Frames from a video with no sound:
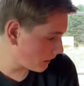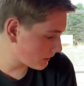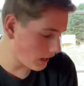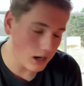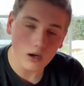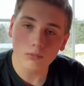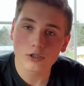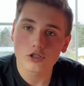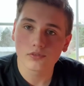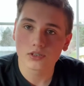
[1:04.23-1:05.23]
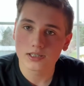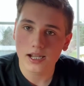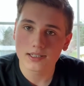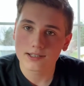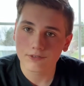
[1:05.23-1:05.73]
and how much of a
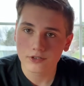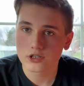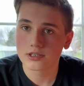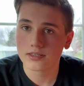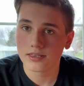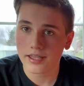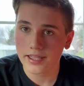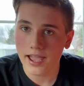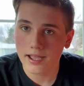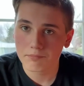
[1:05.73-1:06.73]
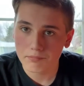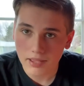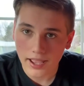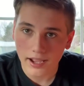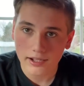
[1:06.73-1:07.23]
size difference they
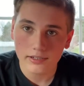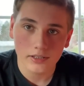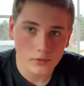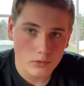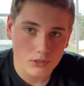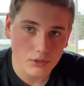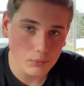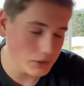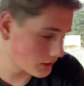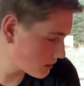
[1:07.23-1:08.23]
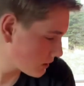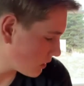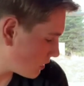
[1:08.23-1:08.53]
had in those 3 weeks.